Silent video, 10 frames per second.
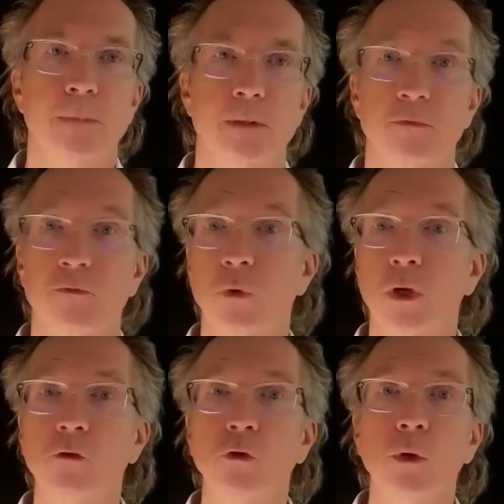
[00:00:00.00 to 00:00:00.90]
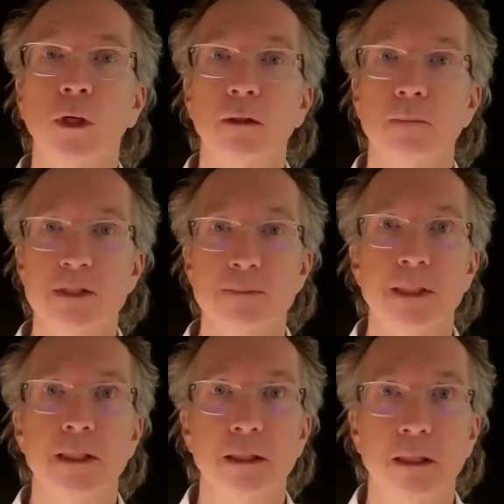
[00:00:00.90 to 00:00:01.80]
Before I knew it, I'm
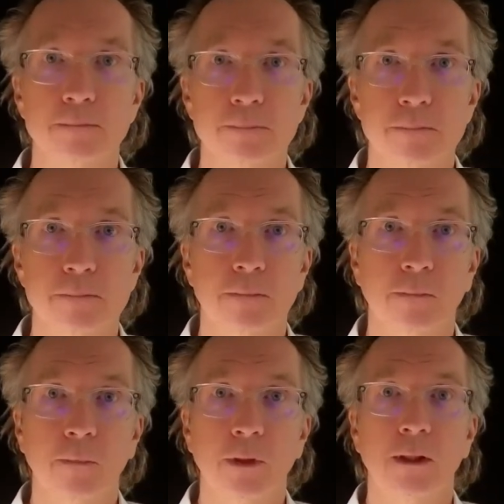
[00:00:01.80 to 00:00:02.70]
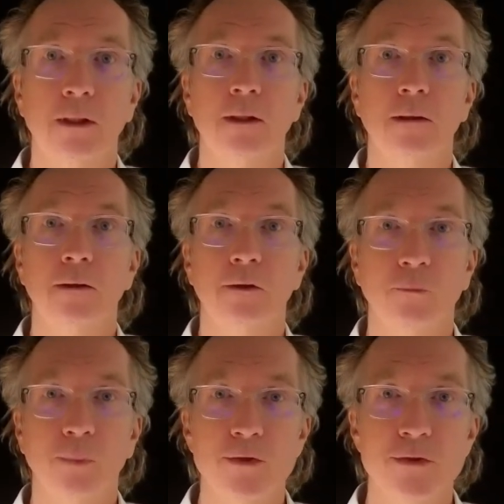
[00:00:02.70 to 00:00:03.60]
speeding up. This
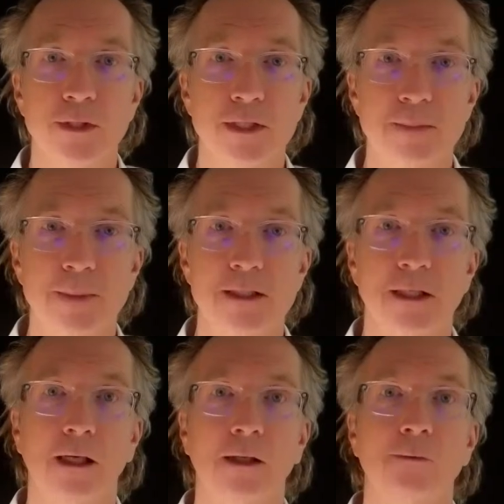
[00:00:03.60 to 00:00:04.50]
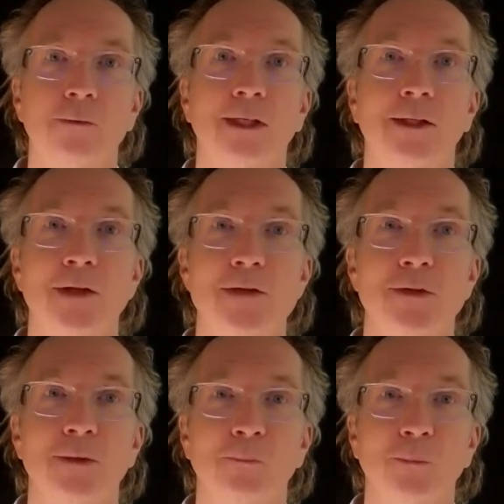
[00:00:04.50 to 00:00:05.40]
person needs to be taught a
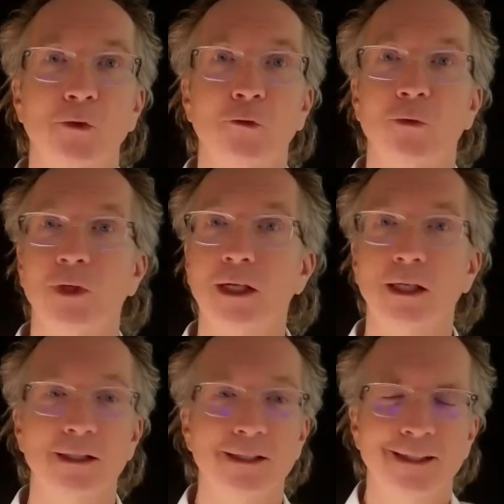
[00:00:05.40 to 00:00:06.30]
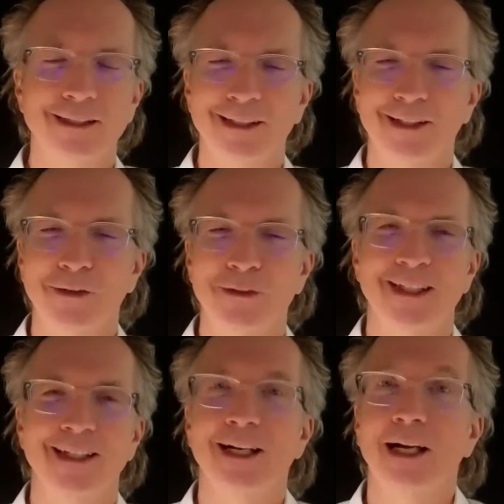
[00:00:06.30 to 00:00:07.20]
lesson, just caught, utterly
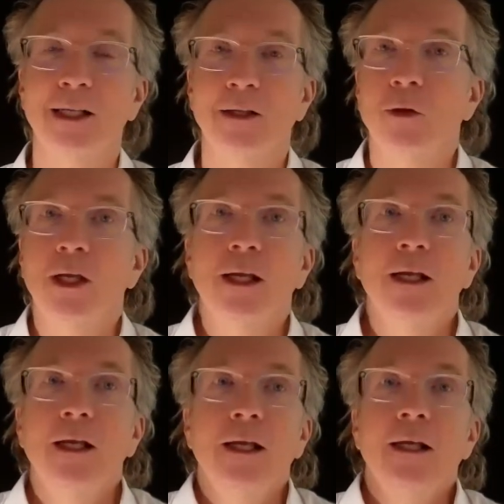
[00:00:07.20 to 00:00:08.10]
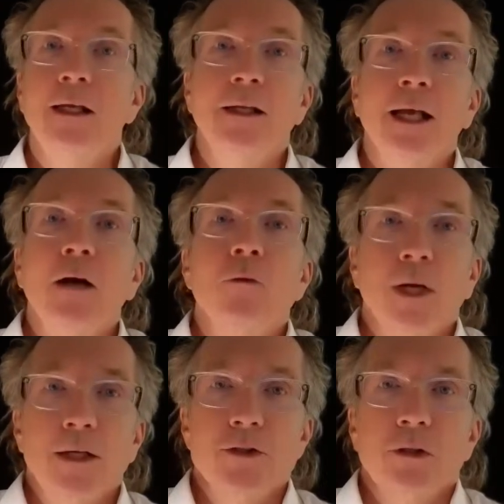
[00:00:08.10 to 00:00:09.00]
caught in
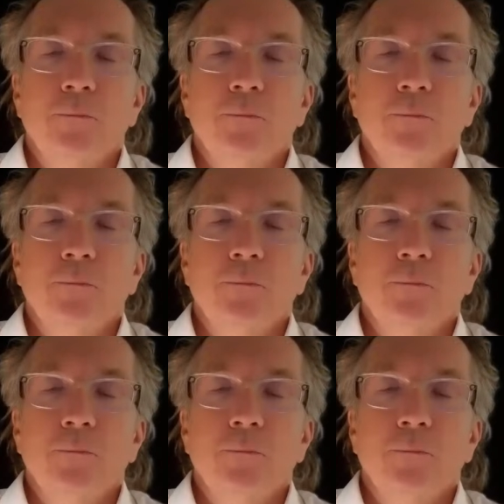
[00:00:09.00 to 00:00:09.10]
outrage.